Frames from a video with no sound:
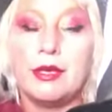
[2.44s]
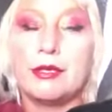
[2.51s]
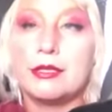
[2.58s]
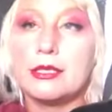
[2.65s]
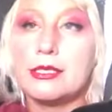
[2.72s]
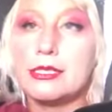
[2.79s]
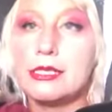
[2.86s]

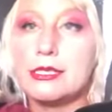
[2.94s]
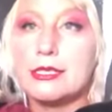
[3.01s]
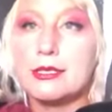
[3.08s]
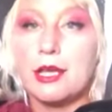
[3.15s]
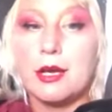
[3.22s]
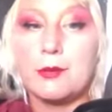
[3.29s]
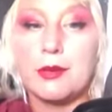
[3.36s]
This is the
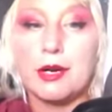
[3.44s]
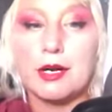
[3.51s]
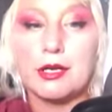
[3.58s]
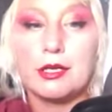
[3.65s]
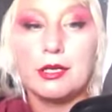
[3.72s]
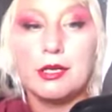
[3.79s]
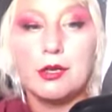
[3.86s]
law
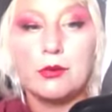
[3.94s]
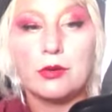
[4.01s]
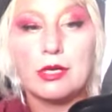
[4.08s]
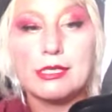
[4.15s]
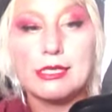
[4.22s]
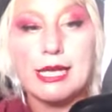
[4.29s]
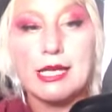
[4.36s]
part.
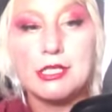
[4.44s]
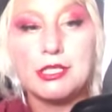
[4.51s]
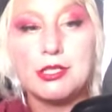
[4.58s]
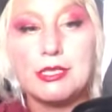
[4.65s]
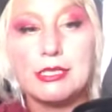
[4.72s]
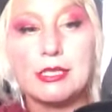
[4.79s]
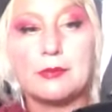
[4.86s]
Where a
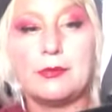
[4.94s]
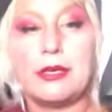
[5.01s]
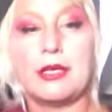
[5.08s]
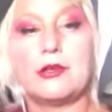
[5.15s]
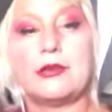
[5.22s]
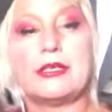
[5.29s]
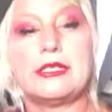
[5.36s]
statute is
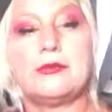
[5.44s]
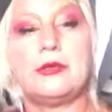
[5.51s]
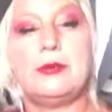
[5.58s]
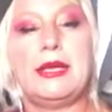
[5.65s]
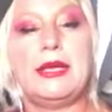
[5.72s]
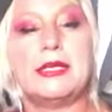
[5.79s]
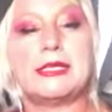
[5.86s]
ambiguous, we
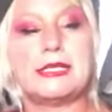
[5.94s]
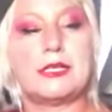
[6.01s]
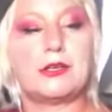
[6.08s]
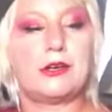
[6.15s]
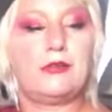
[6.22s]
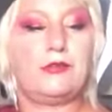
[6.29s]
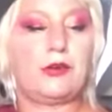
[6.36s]
may
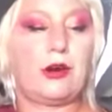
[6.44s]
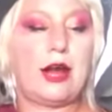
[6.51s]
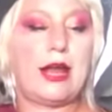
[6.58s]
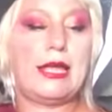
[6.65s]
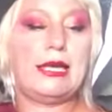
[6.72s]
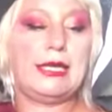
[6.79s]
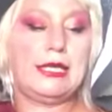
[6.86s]
consider a
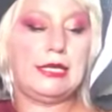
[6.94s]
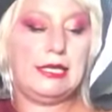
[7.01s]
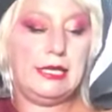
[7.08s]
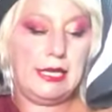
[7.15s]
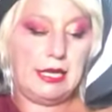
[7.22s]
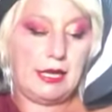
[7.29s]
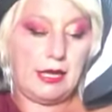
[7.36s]

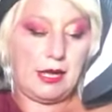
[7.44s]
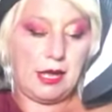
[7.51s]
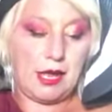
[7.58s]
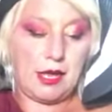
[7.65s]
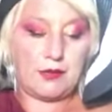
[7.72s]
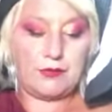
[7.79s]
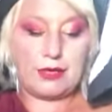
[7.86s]
variety
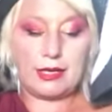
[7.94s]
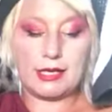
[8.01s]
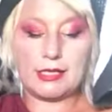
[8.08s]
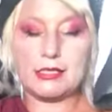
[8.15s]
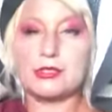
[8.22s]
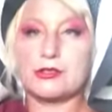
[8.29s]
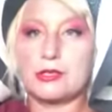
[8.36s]
of
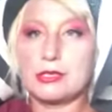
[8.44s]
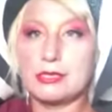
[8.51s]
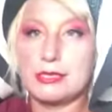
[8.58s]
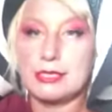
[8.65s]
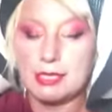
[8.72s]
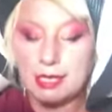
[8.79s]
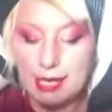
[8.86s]

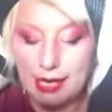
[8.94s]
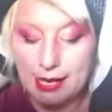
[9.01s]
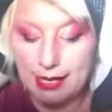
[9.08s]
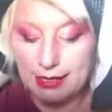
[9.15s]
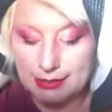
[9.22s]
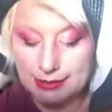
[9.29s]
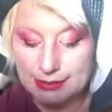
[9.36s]
extrinsic
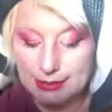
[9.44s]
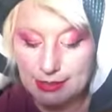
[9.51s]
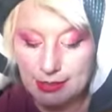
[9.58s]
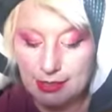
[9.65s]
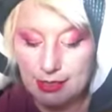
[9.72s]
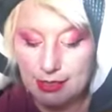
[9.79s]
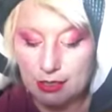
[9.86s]
aids,
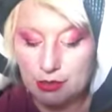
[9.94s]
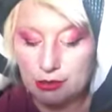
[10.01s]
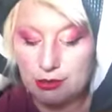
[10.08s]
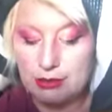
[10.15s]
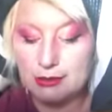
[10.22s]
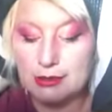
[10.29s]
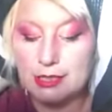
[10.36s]

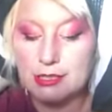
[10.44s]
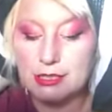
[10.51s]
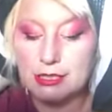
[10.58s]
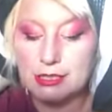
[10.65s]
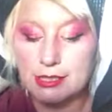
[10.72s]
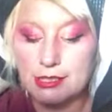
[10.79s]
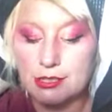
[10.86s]
including
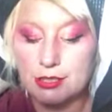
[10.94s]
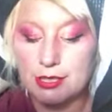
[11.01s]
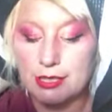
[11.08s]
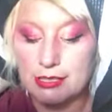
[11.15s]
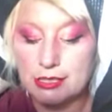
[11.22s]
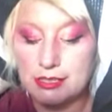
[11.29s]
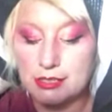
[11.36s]
legislature
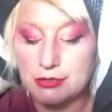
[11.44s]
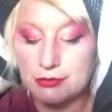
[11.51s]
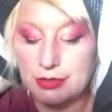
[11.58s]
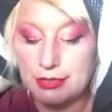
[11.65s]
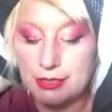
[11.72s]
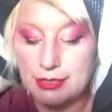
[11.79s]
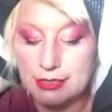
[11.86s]

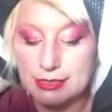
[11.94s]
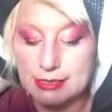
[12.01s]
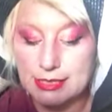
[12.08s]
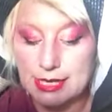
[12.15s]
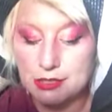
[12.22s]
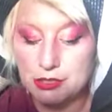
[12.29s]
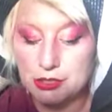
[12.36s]
history, the
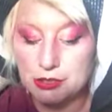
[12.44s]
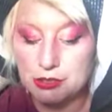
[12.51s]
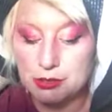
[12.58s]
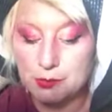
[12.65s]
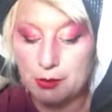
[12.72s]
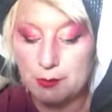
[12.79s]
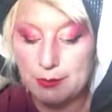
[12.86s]

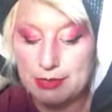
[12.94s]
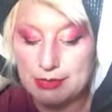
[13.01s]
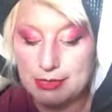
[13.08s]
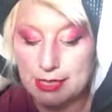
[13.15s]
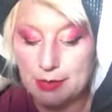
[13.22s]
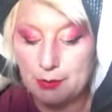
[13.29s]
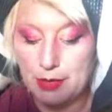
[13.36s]
statute's purpose,
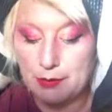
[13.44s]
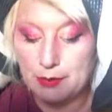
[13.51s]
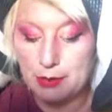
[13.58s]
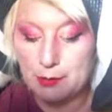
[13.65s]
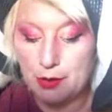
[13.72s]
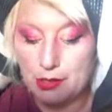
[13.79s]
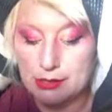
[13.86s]
and
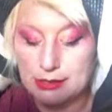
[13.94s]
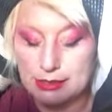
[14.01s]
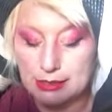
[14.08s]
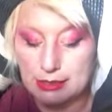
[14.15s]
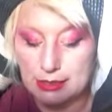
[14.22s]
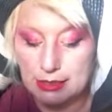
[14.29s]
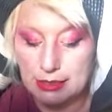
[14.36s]
public
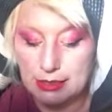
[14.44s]
policy.